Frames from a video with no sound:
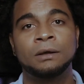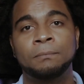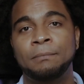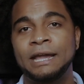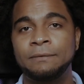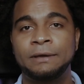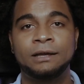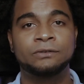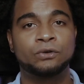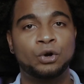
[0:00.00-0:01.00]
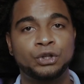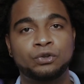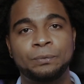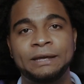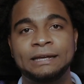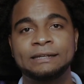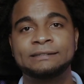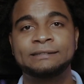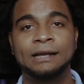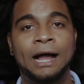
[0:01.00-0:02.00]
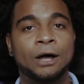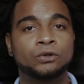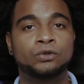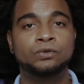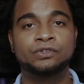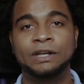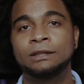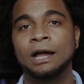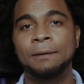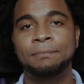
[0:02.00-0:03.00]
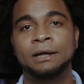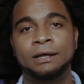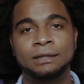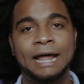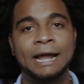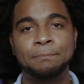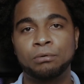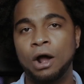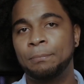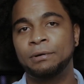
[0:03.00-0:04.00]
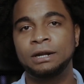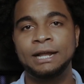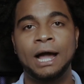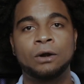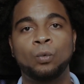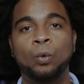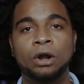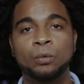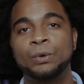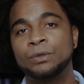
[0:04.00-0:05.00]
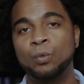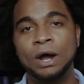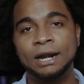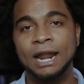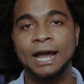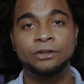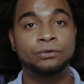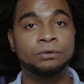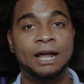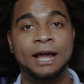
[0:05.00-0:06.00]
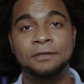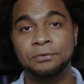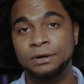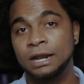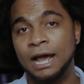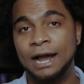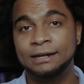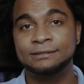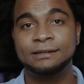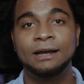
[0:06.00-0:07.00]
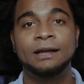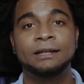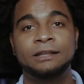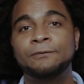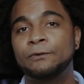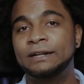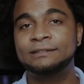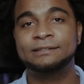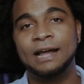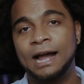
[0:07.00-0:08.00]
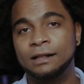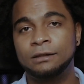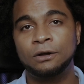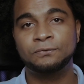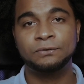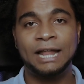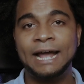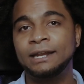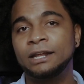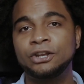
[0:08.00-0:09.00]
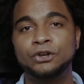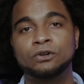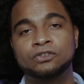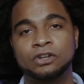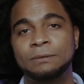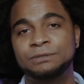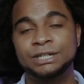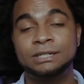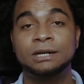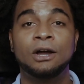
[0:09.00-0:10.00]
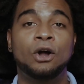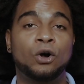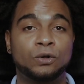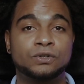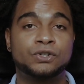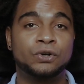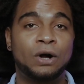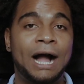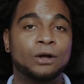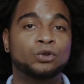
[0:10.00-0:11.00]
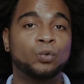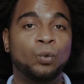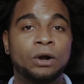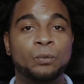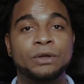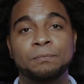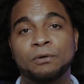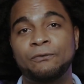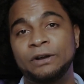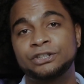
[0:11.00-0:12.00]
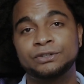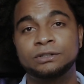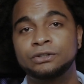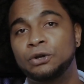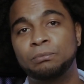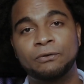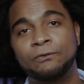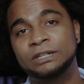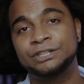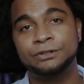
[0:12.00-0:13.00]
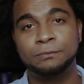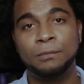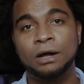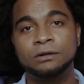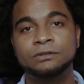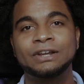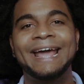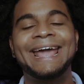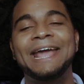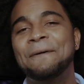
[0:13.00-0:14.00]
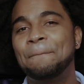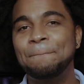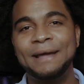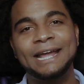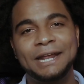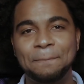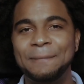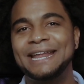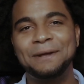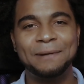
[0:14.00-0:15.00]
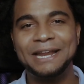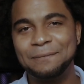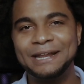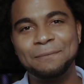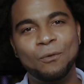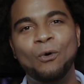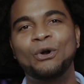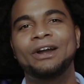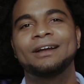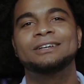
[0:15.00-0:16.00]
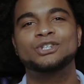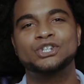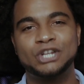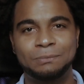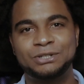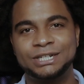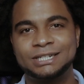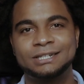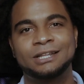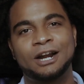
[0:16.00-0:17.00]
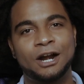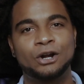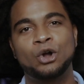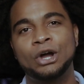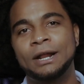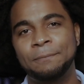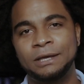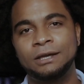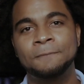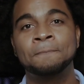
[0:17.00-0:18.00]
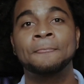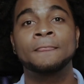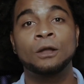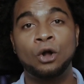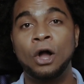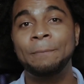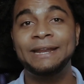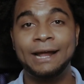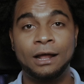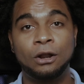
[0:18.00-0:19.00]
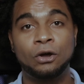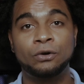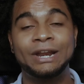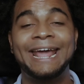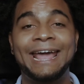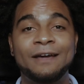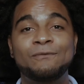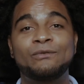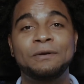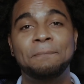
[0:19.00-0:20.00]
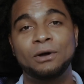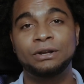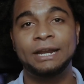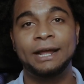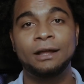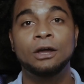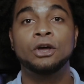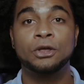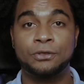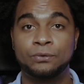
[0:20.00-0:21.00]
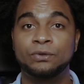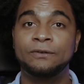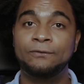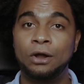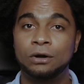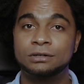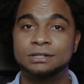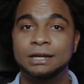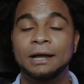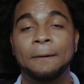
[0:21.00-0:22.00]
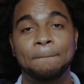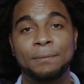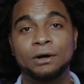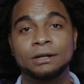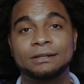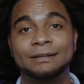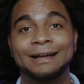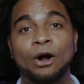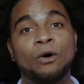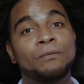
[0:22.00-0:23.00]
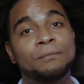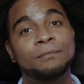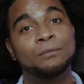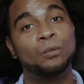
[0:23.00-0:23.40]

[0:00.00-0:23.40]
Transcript: maybe it's going to be how to set up a light properly, how to work with 1 light, 2 light, 3 lights, different style of lighting your subject, also how to work with professional, non-professional models, and many more subjects that are gonna be coming along every Monday through the vlogs. But on